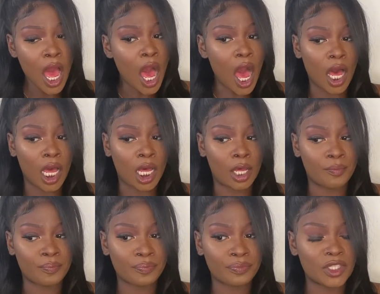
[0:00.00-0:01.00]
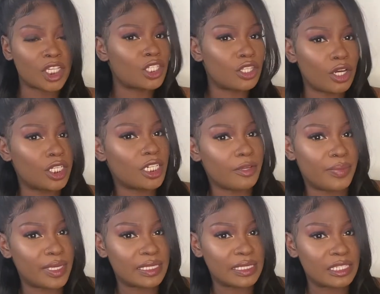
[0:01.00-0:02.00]
um, to start your
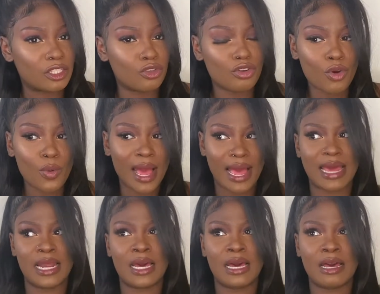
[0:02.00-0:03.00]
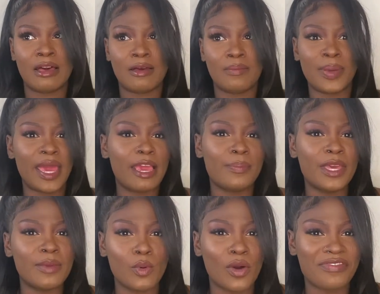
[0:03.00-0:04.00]
business. You don't gotta pay
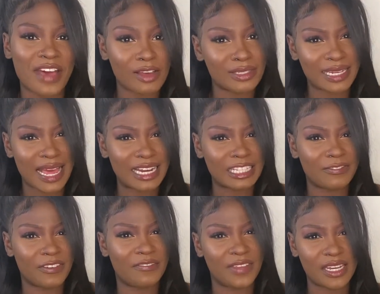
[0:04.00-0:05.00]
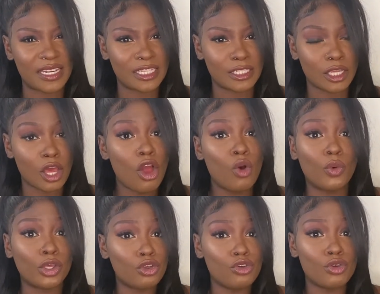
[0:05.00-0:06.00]
people a thousand dollars for vendors
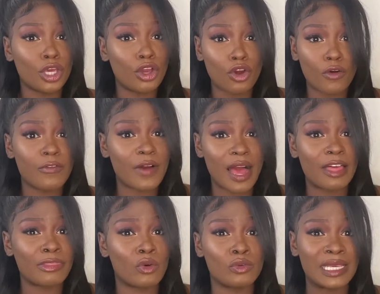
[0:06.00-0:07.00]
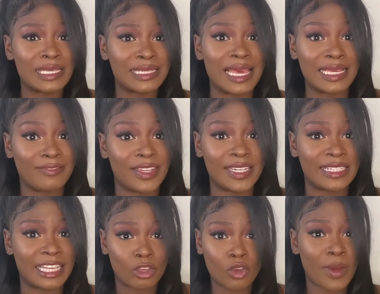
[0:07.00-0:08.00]
when you can go find those exact vendors
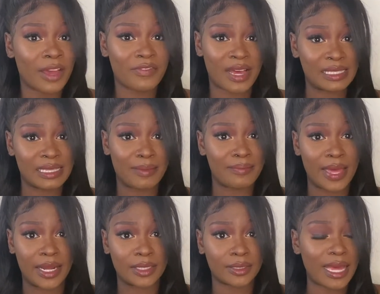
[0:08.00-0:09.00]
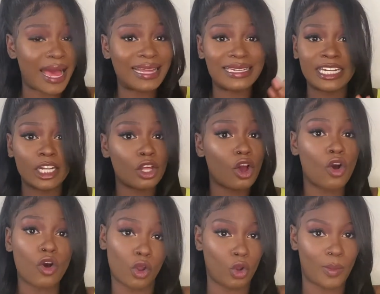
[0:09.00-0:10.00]
and you might find something better. I did it
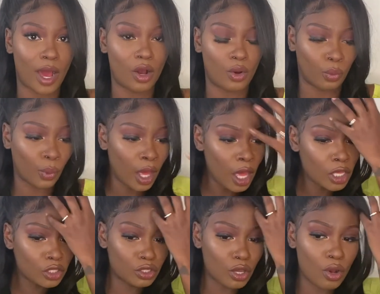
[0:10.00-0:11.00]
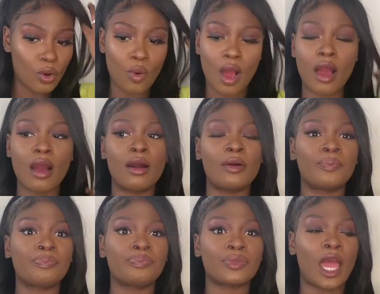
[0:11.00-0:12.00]
all on my own. So
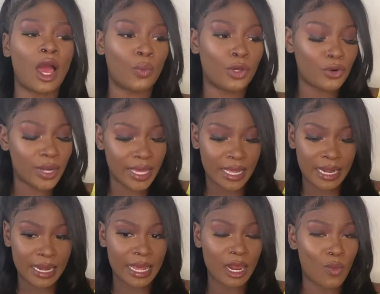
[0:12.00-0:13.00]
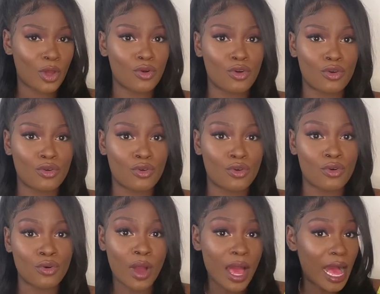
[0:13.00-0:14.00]
um, I went on the internet, I went on
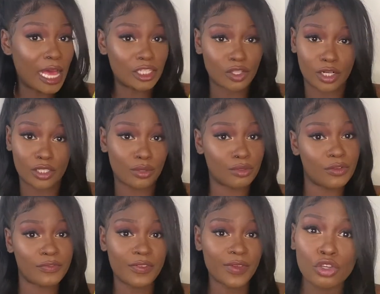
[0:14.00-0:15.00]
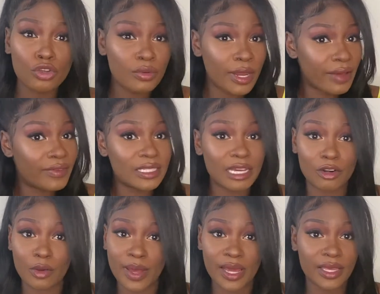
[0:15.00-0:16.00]
Google, I started searching for vendors. You never tell
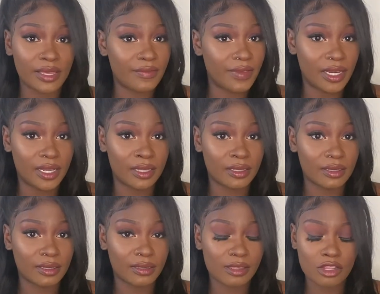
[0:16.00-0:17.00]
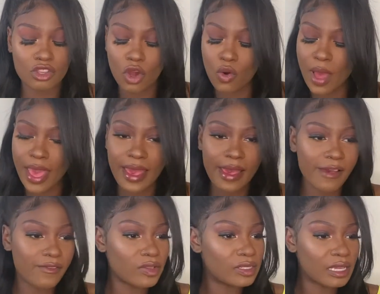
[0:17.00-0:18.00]
nobody your vendor. Don't
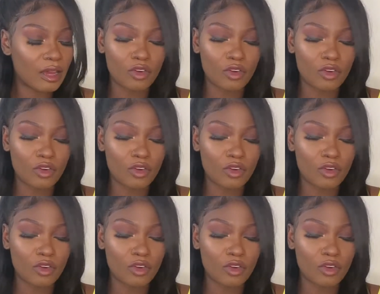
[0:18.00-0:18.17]
ever tell